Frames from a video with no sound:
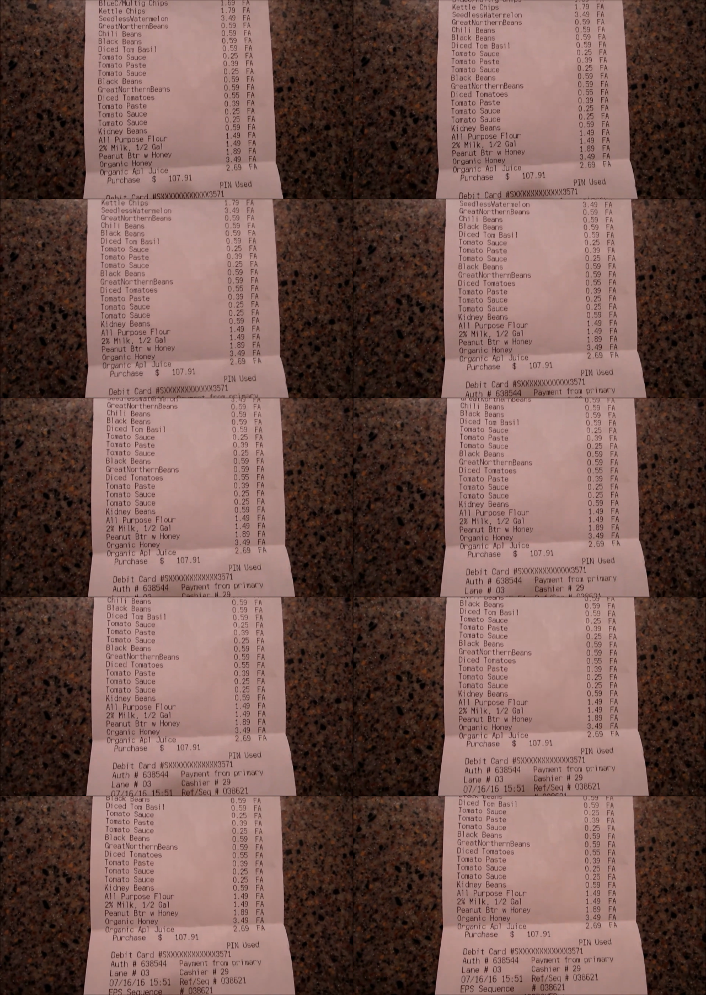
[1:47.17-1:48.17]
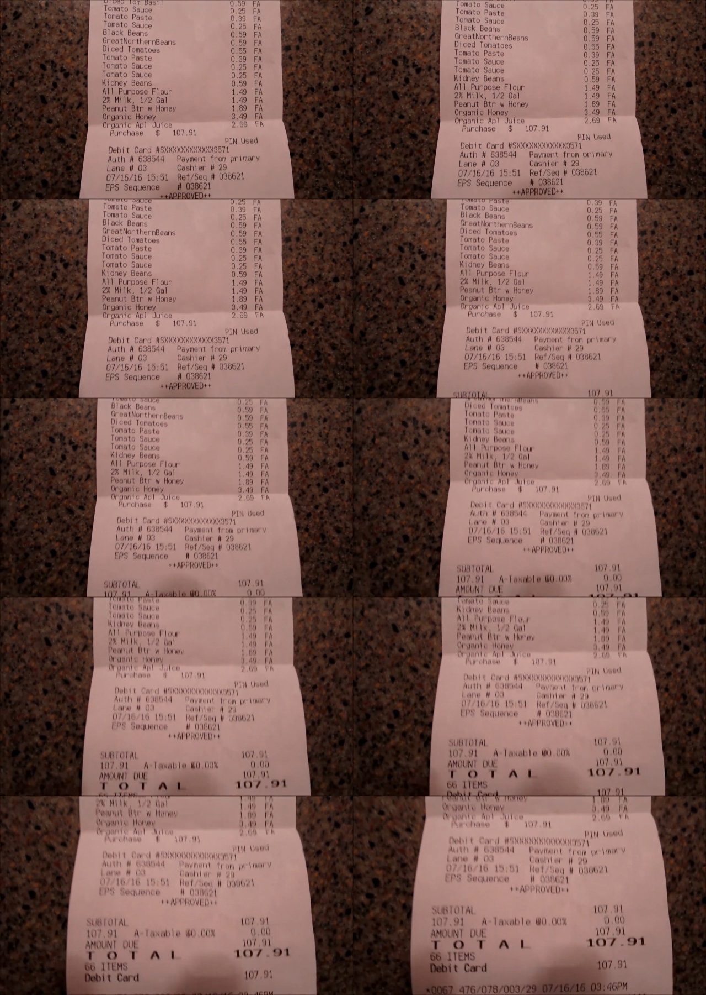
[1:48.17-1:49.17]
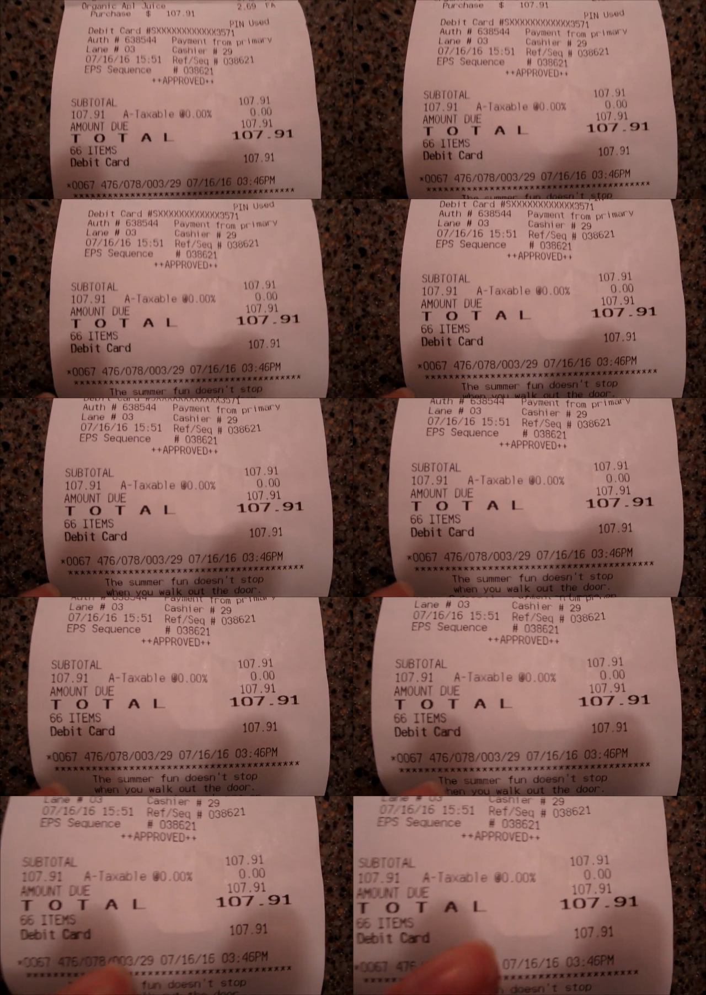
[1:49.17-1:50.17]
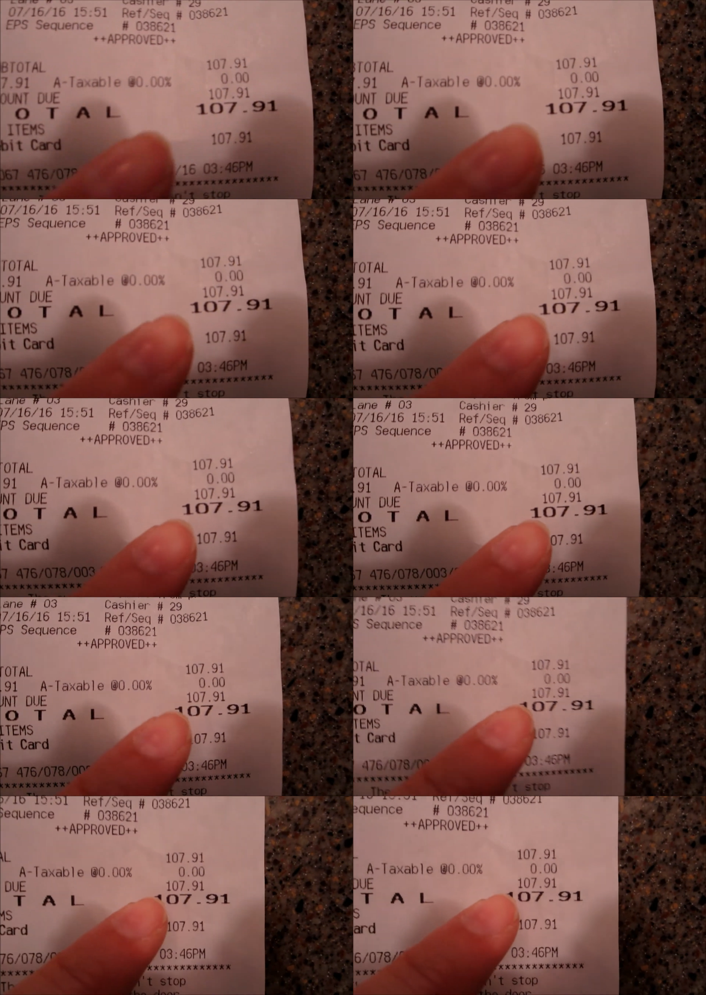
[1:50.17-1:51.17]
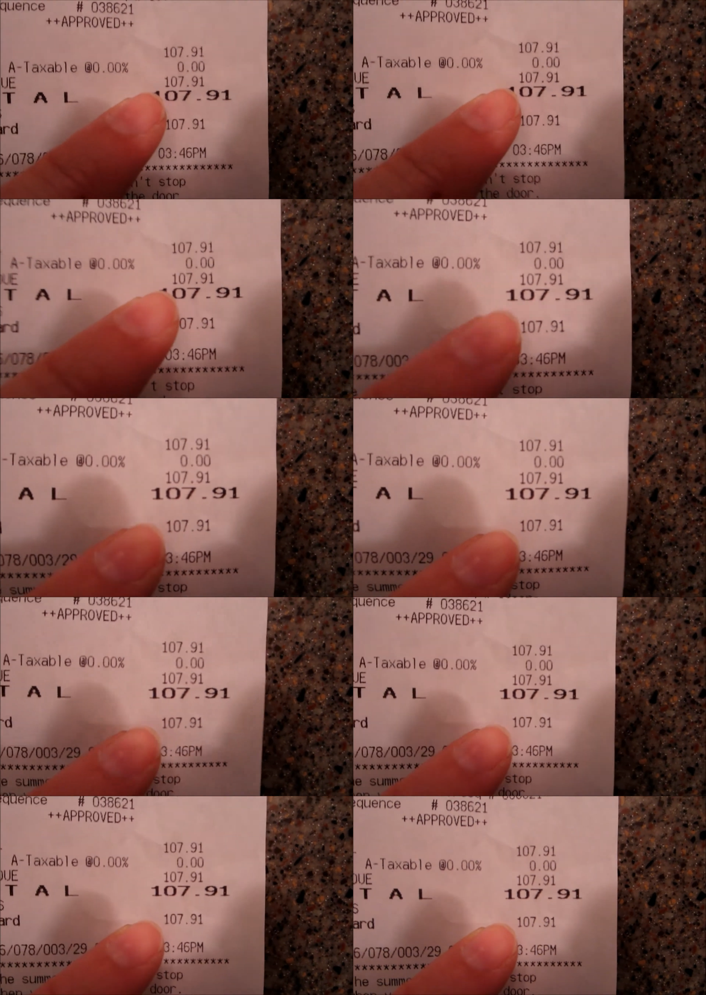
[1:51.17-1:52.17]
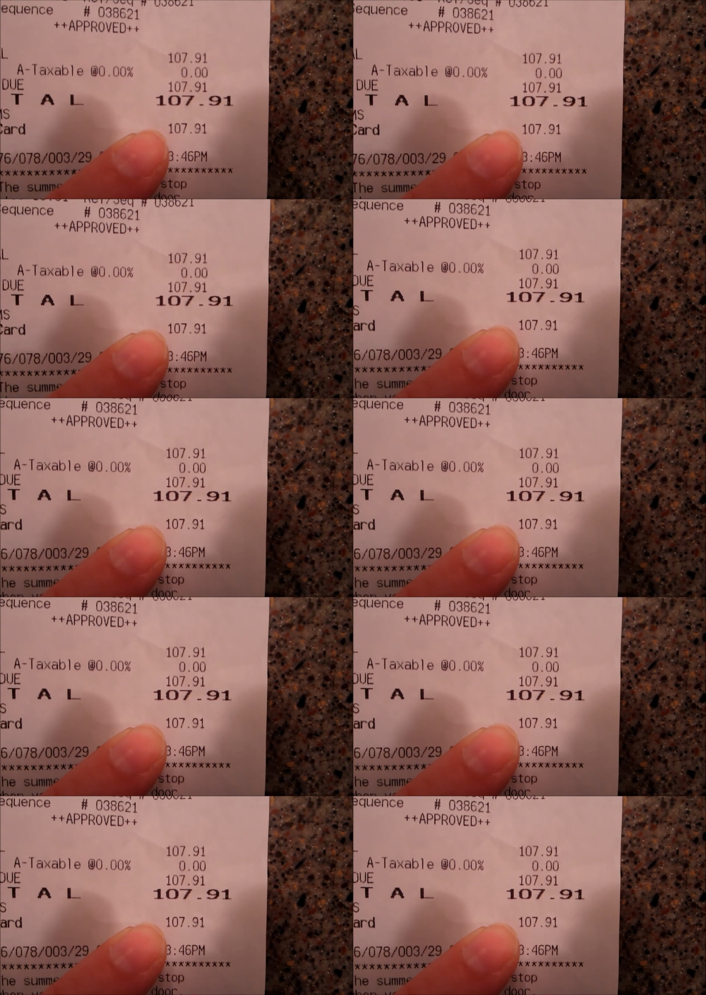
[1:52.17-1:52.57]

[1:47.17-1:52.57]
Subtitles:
No face is visible, so there are no lips to read.